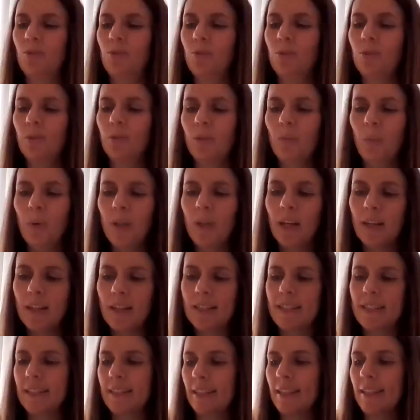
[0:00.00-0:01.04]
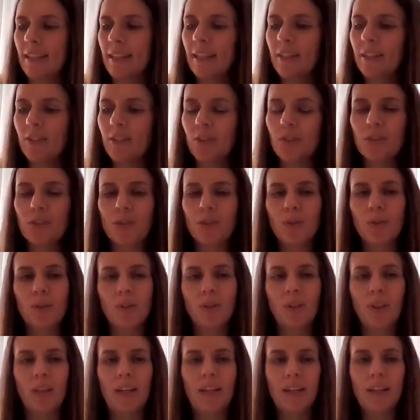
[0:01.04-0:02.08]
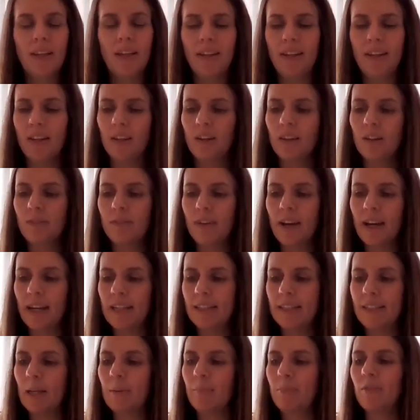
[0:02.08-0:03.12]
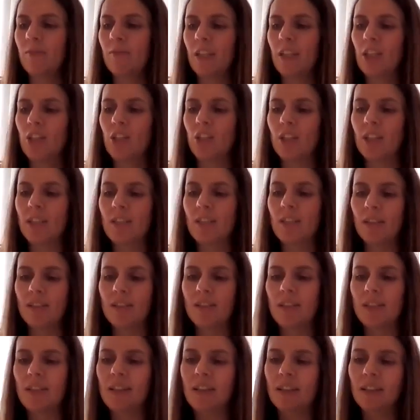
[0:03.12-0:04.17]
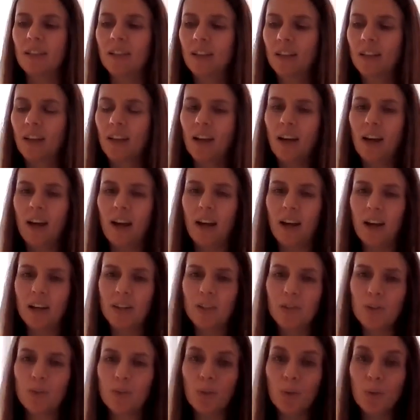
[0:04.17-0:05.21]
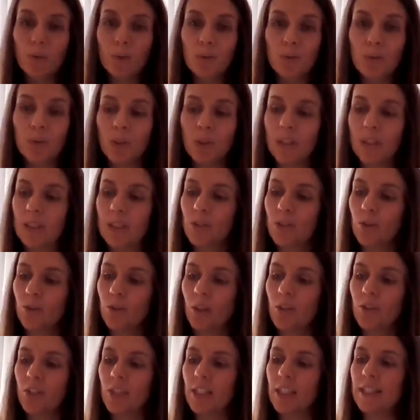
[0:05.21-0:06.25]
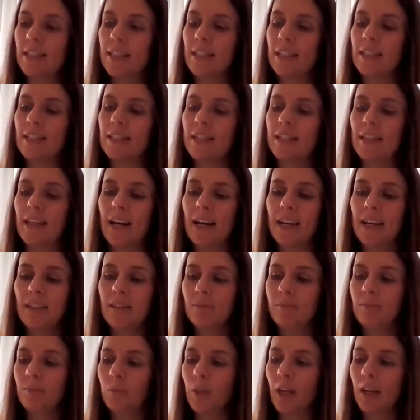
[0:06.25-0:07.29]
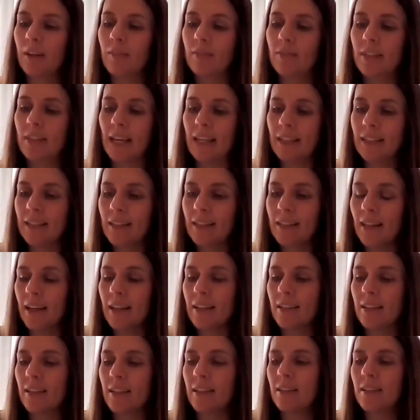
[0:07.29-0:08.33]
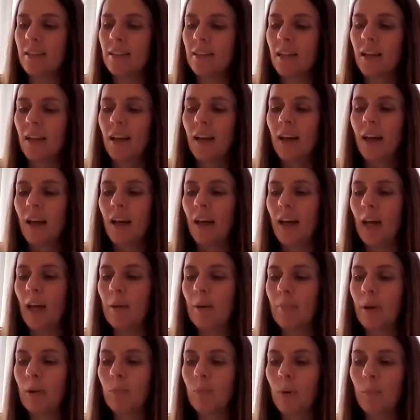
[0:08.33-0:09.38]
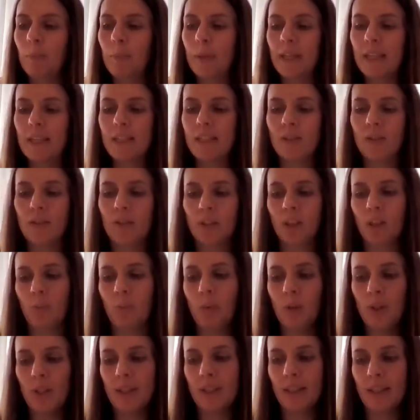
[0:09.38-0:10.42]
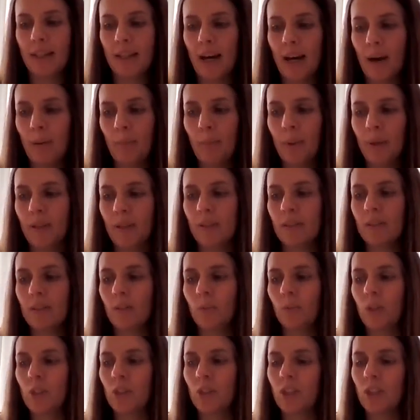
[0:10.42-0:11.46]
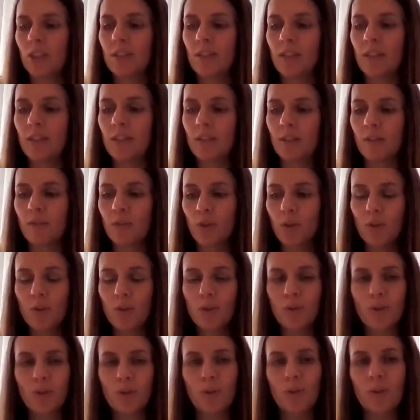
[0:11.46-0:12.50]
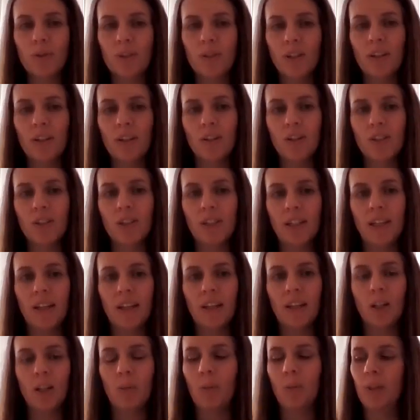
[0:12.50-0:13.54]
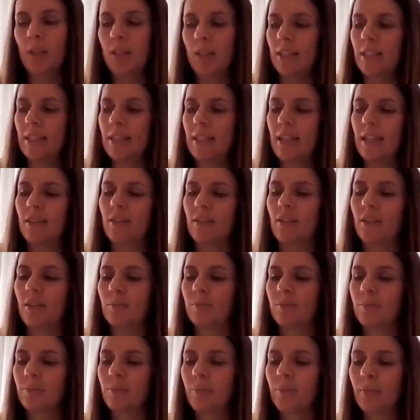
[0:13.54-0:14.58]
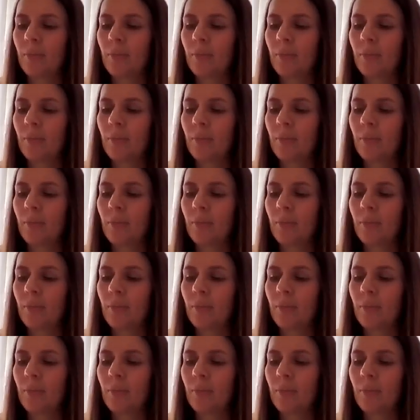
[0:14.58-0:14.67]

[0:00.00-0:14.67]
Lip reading: so we are a city centre school in an area of high deprivation in Dundee. Our school roll is 269. We have 9 classes and we're based on a community campus, which consists of 2 schools, a nursery and a community centre.